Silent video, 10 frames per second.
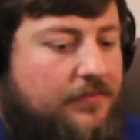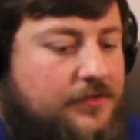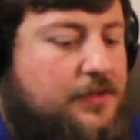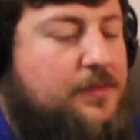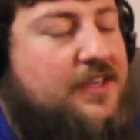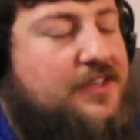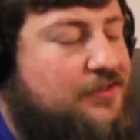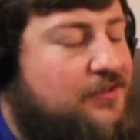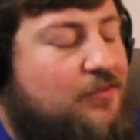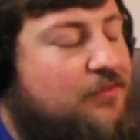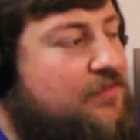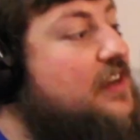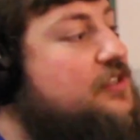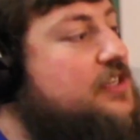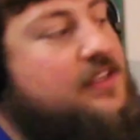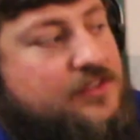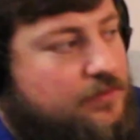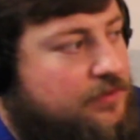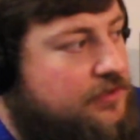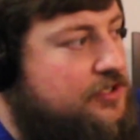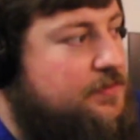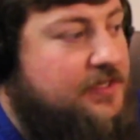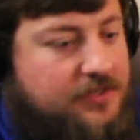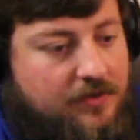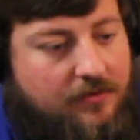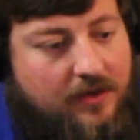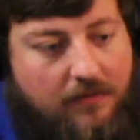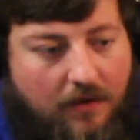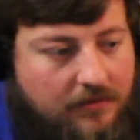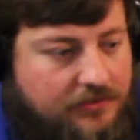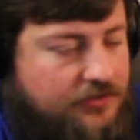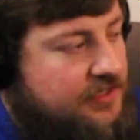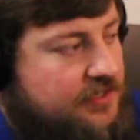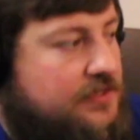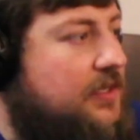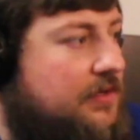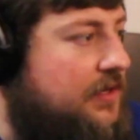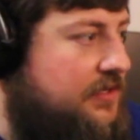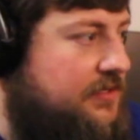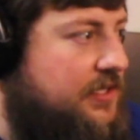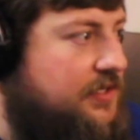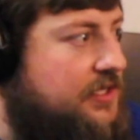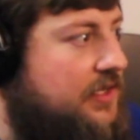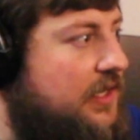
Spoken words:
just because you don't finish high school or just because you don't get a college degree doesn't mean you're not intelligent.